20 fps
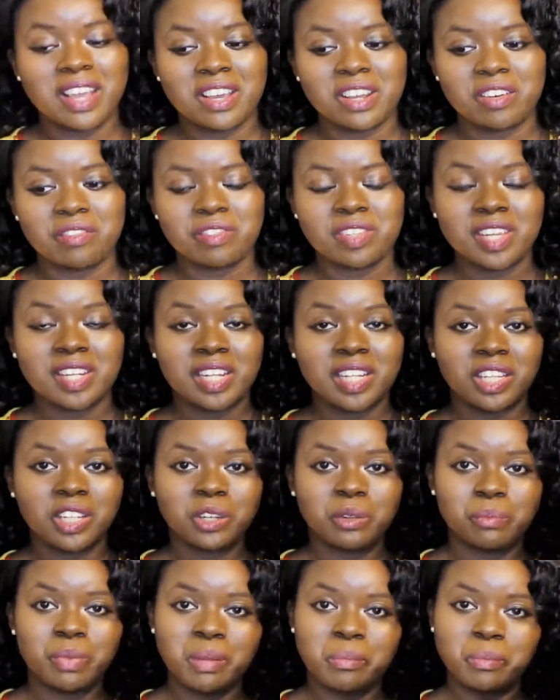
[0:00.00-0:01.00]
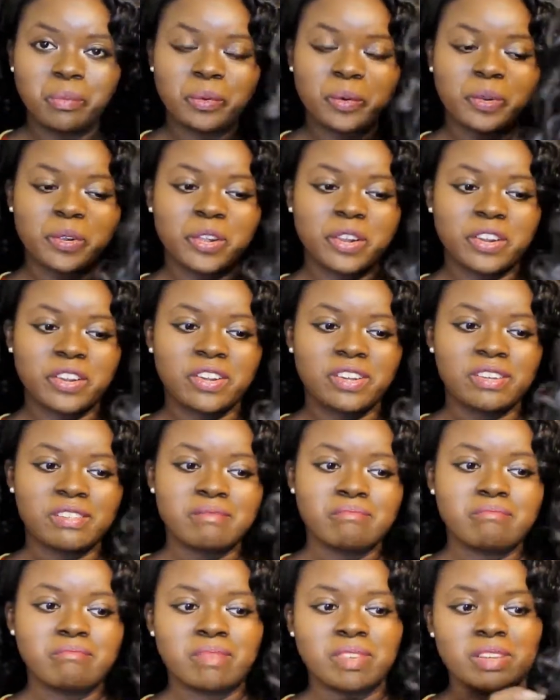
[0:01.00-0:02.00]
have done a little bit more,
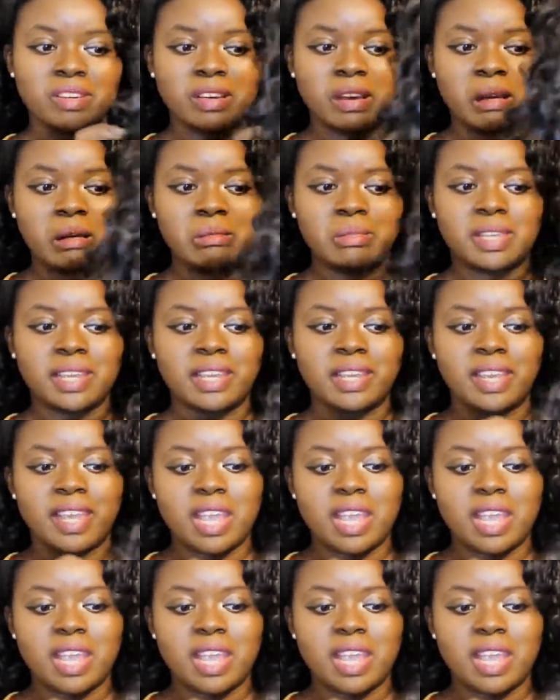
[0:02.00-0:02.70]
taking